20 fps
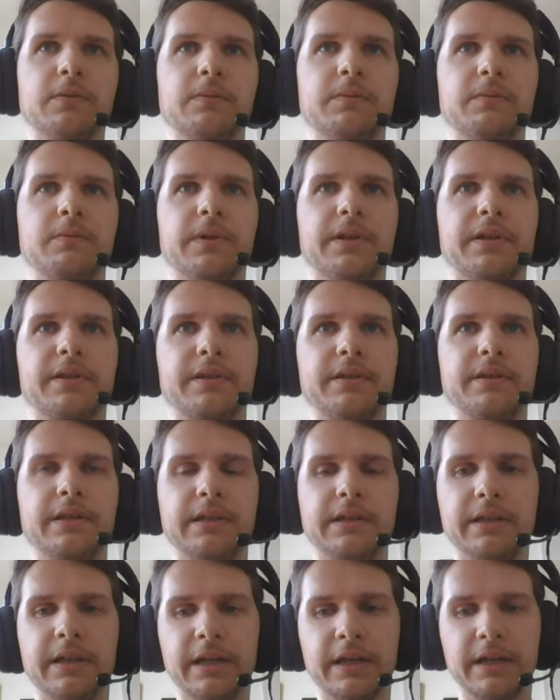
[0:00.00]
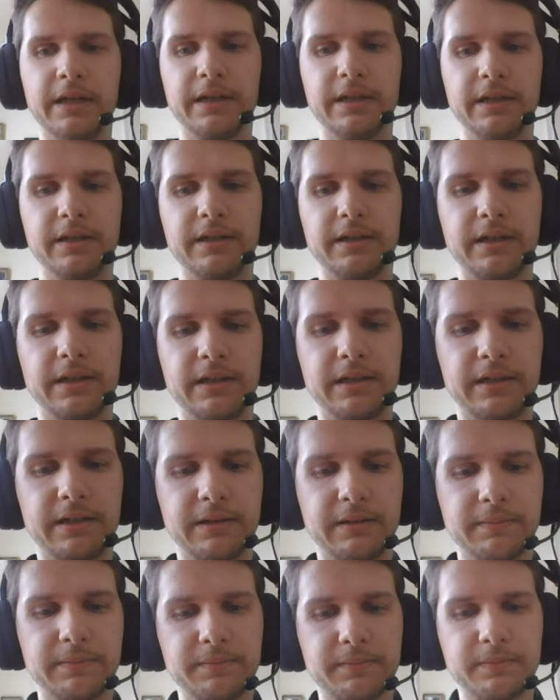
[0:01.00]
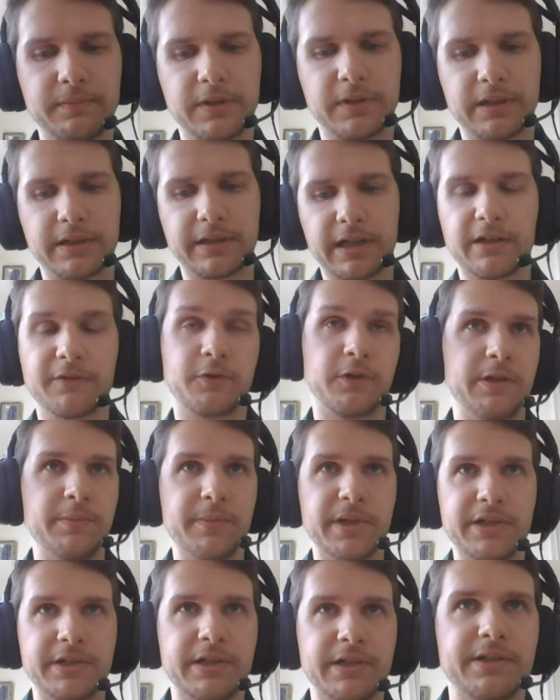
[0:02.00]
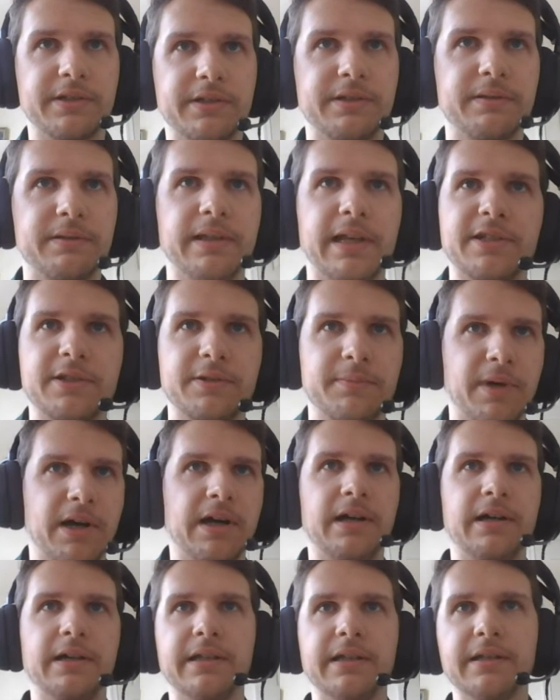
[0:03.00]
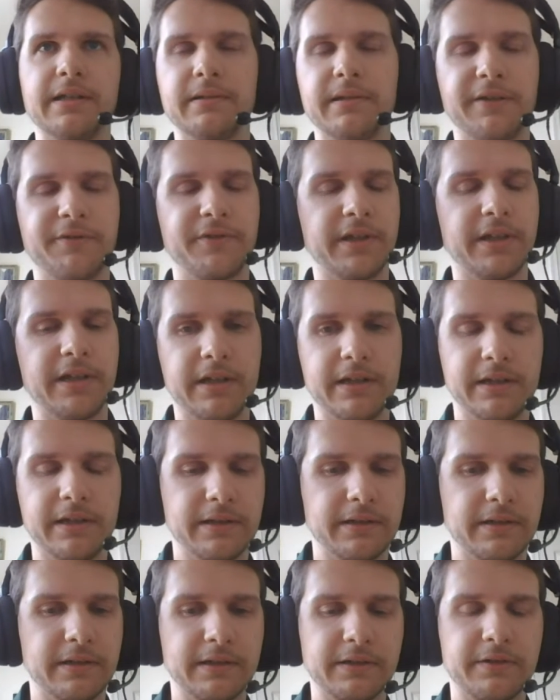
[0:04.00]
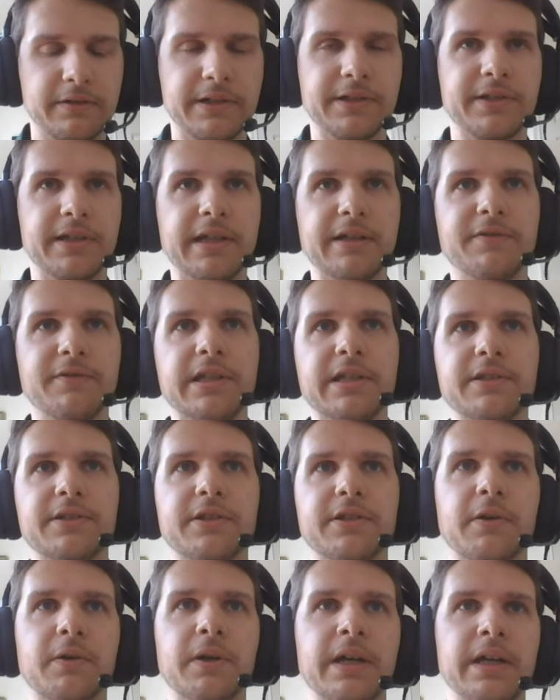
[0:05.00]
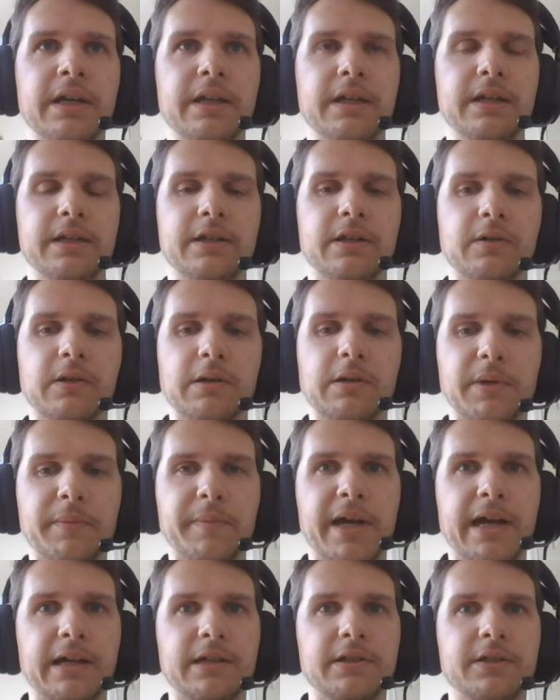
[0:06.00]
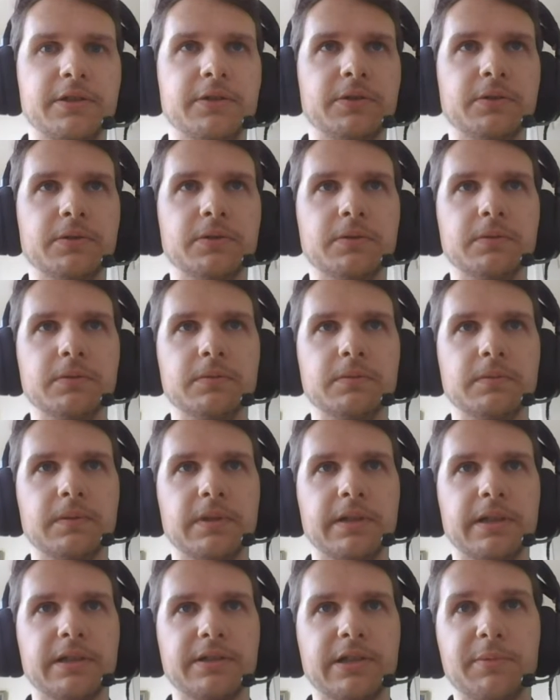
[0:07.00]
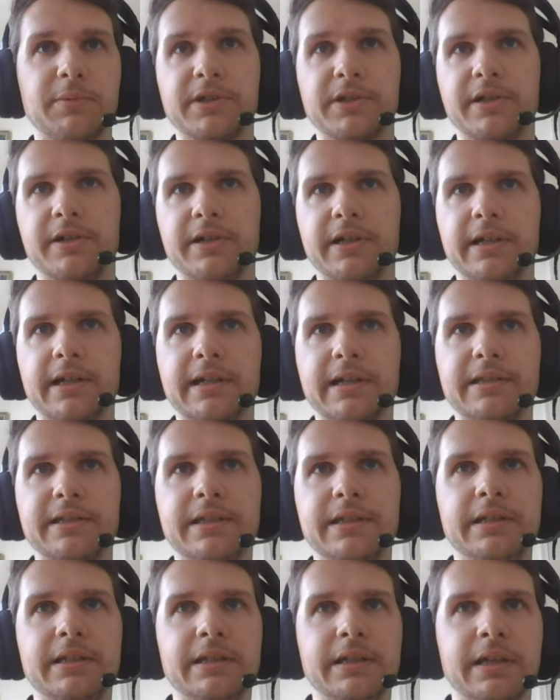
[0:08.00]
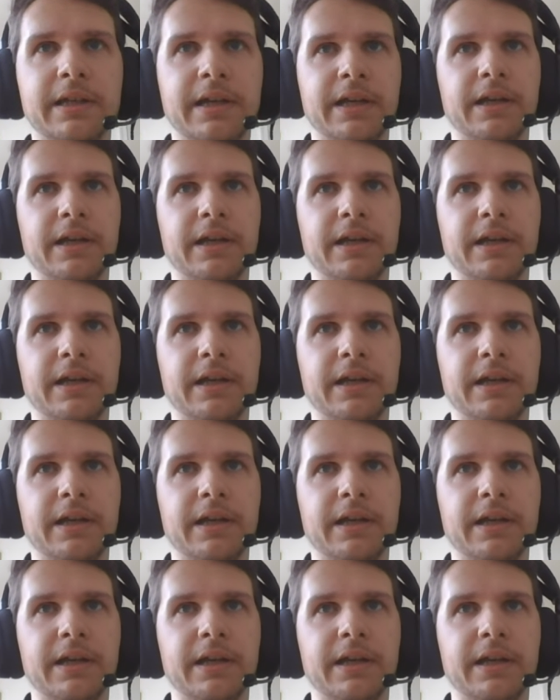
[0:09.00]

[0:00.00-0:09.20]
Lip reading: with the uh, California emissions, less smog, and FAA increased safety. So, coming back to cybersecurity and IT,